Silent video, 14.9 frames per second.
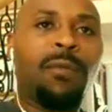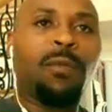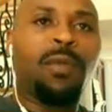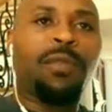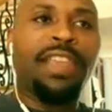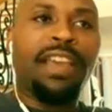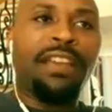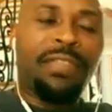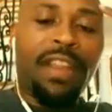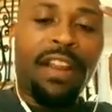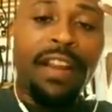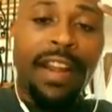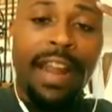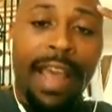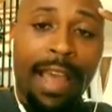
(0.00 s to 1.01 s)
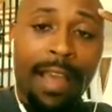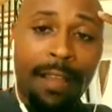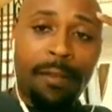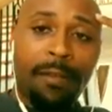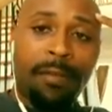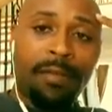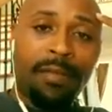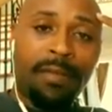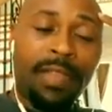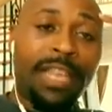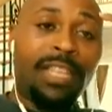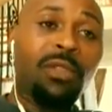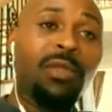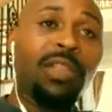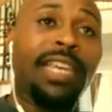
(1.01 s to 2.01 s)
with their third eye
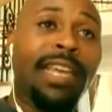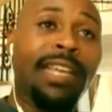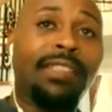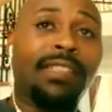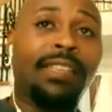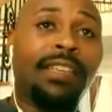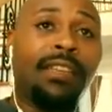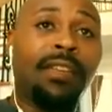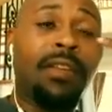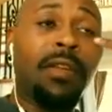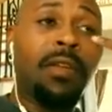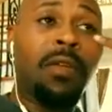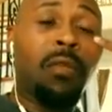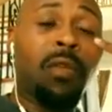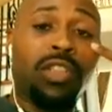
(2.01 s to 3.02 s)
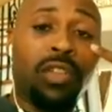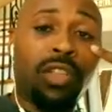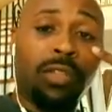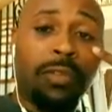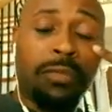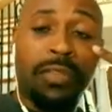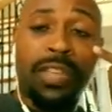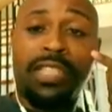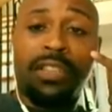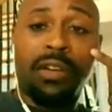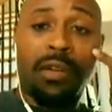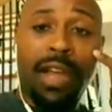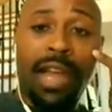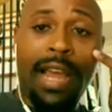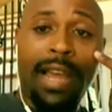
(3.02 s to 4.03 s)
that you can't see with your two
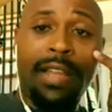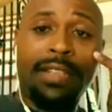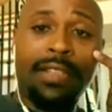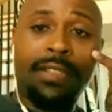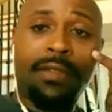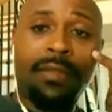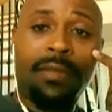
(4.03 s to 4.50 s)
physical eyes.